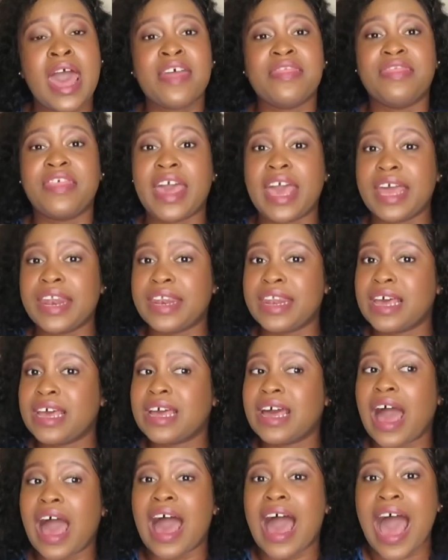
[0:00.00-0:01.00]
then
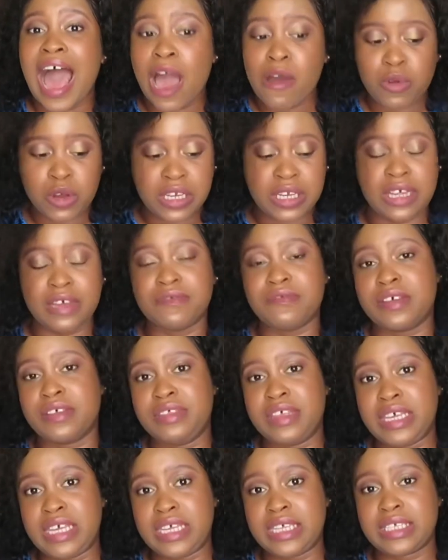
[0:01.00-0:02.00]
I would give
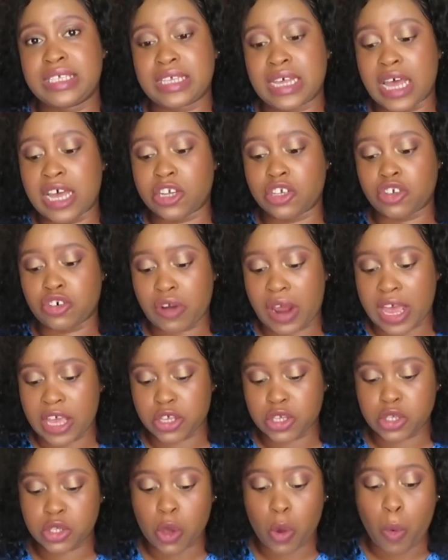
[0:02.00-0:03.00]
these a try.
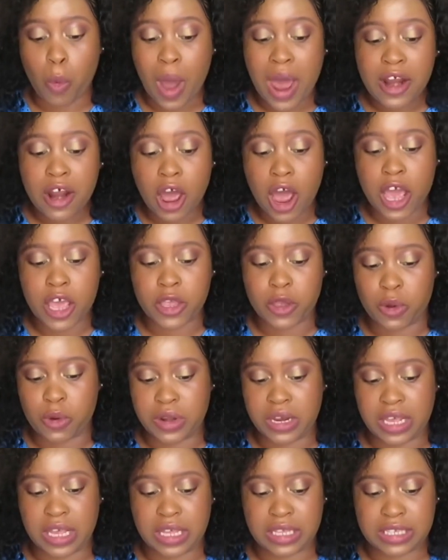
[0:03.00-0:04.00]
So what are
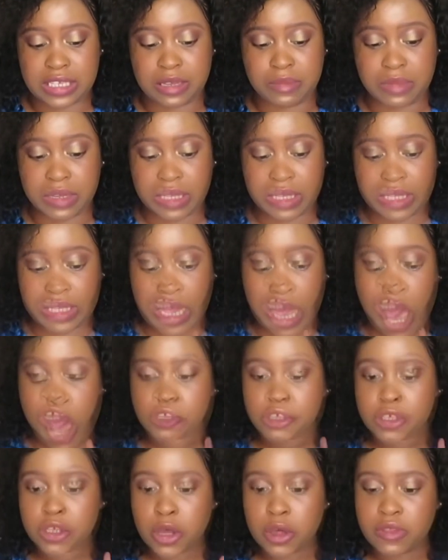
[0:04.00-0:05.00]
Yoni Intimates?
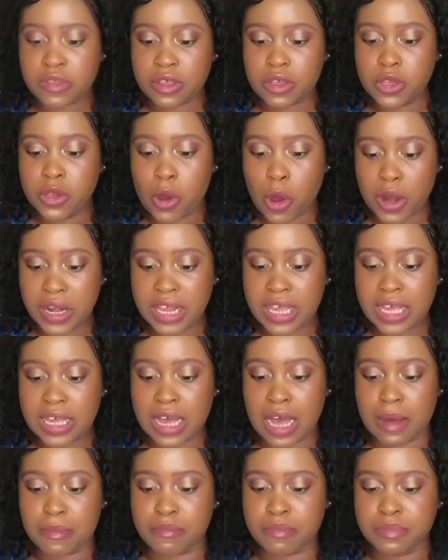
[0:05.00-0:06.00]
So Yoni
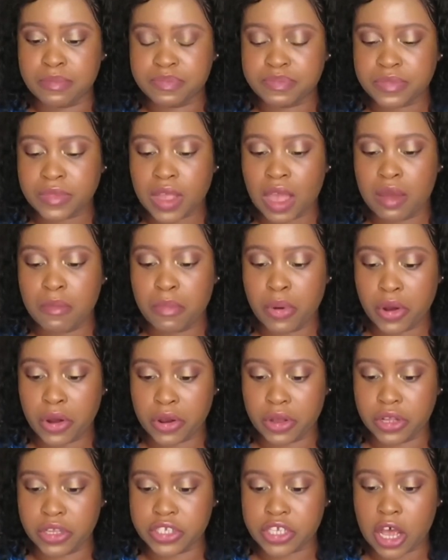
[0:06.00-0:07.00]

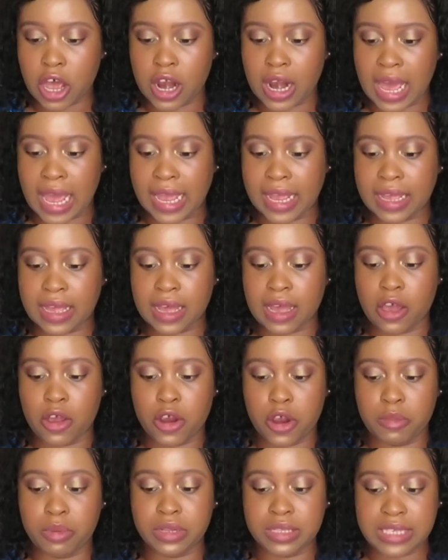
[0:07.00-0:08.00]
pearls are like a
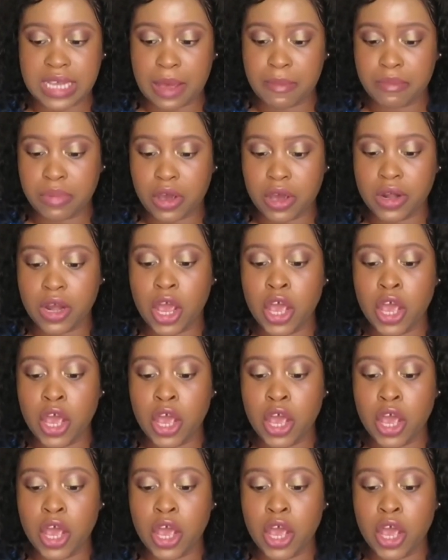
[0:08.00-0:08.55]
herbal tampon